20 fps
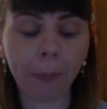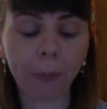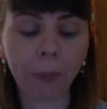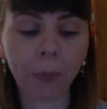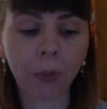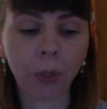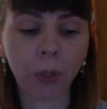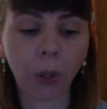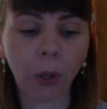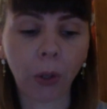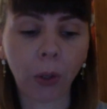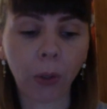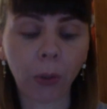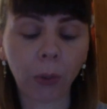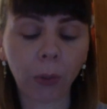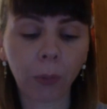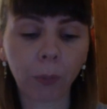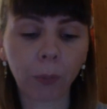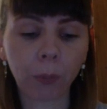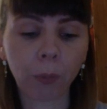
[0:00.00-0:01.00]

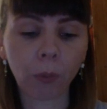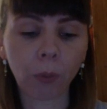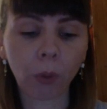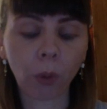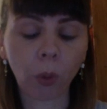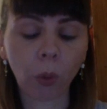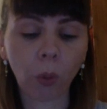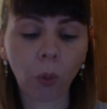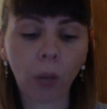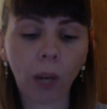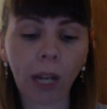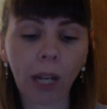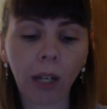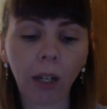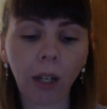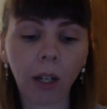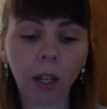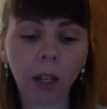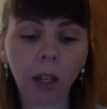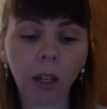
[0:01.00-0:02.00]
So
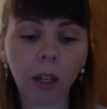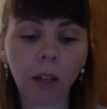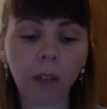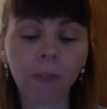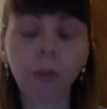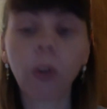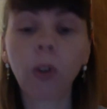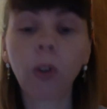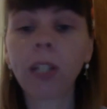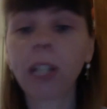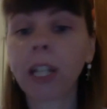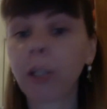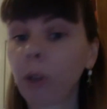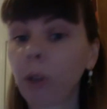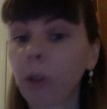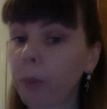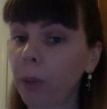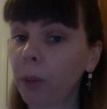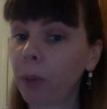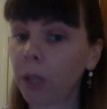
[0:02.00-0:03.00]
when a
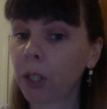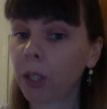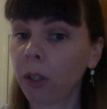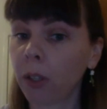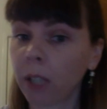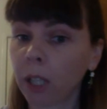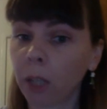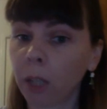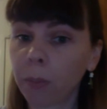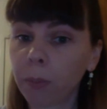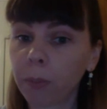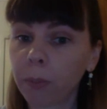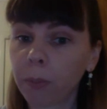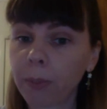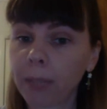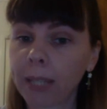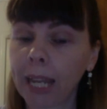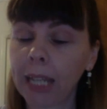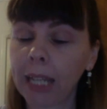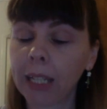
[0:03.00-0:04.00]
14-year-old boy turns up
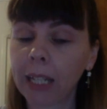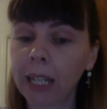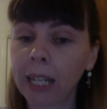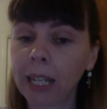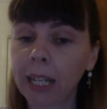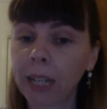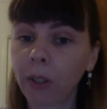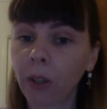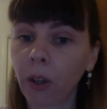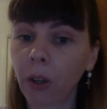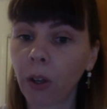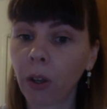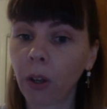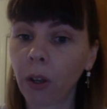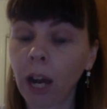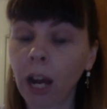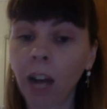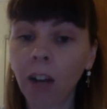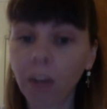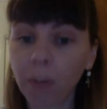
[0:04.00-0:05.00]
saying that he's her
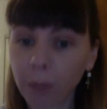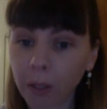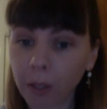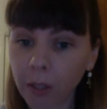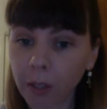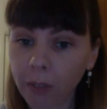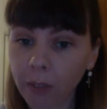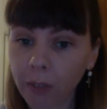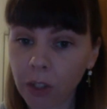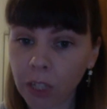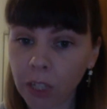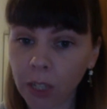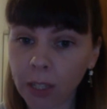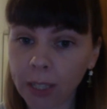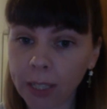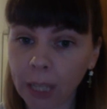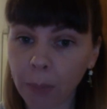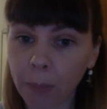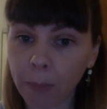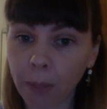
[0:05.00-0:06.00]
half-brother, they share the
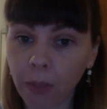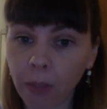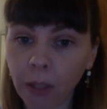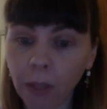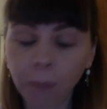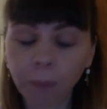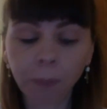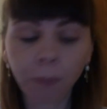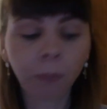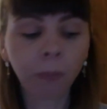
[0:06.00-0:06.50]
same mother,